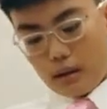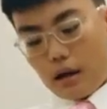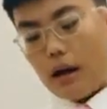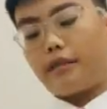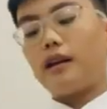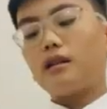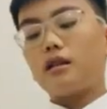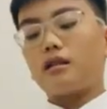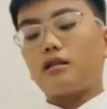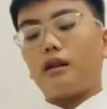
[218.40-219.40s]
I think
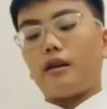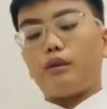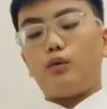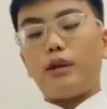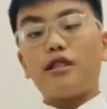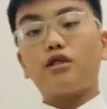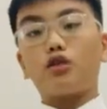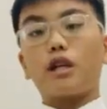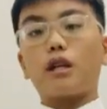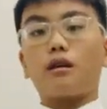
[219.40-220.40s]
this is like
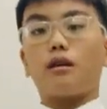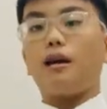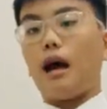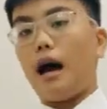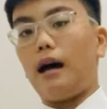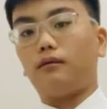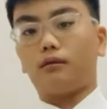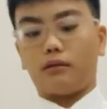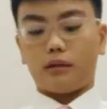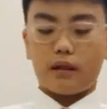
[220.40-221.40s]
researching and
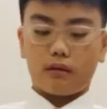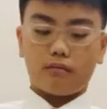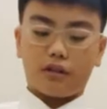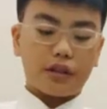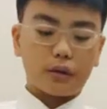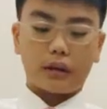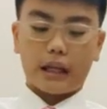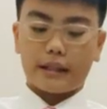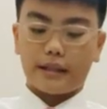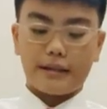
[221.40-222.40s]
like still
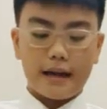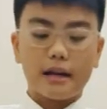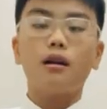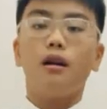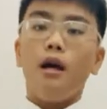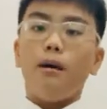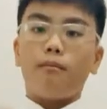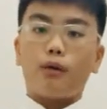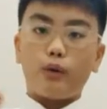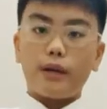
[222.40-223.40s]
collecting data,
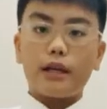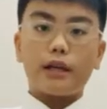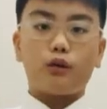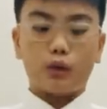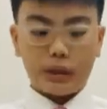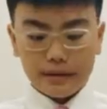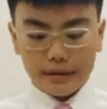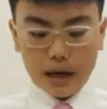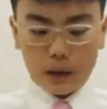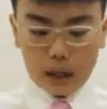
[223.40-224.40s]
but reading into
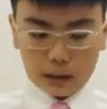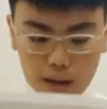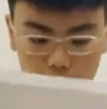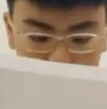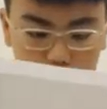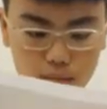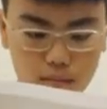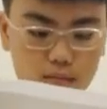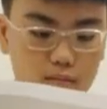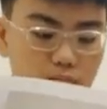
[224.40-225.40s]
detail and like
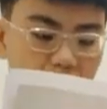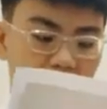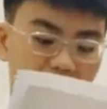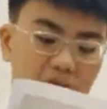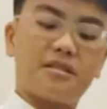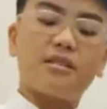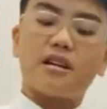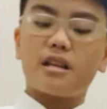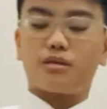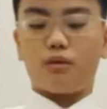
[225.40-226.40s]
the
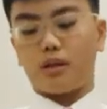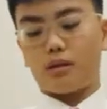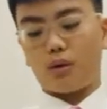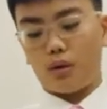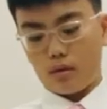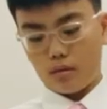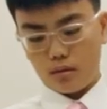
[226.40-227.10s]
study is really cool.